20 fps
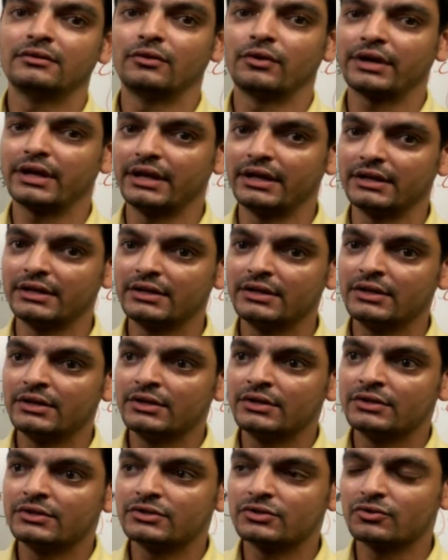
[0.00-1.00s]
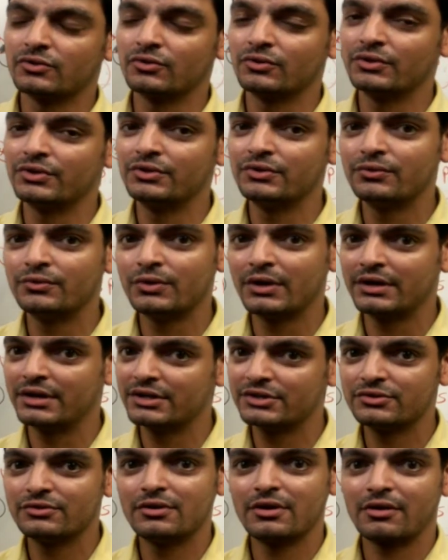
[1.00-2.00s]
Okay, so you
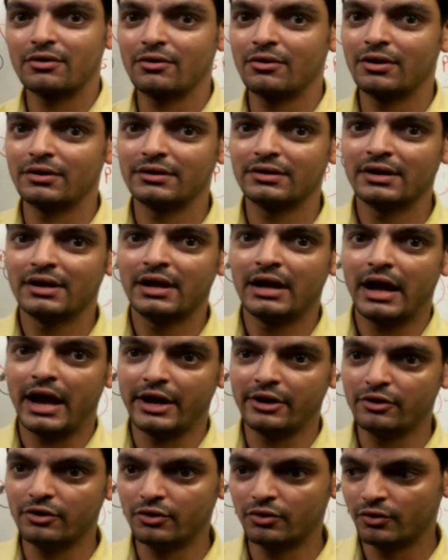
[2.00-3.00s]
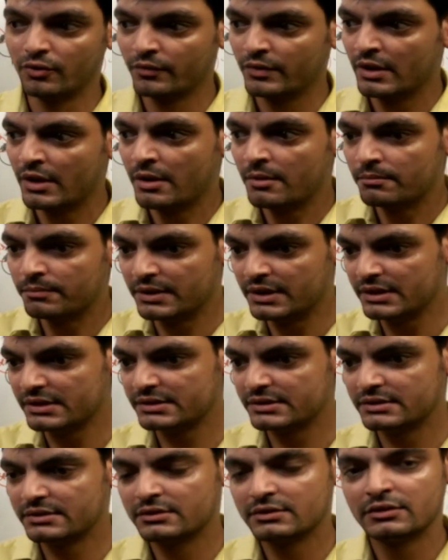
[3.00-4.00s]
understood or not, I don't know.
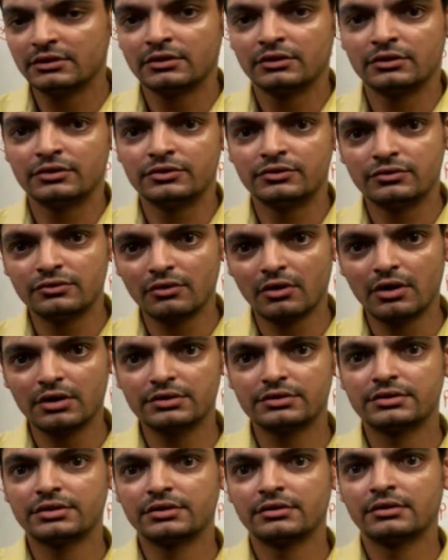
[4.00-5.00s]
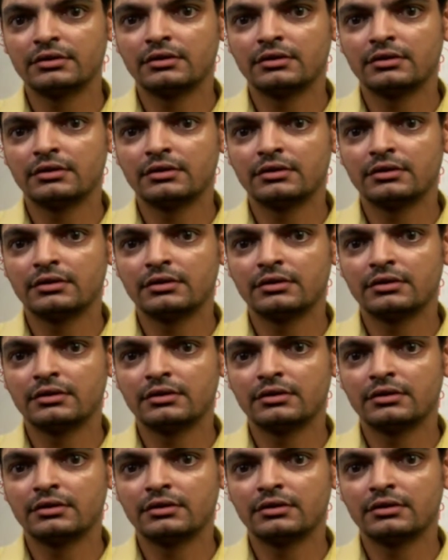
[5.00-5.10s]
Please do not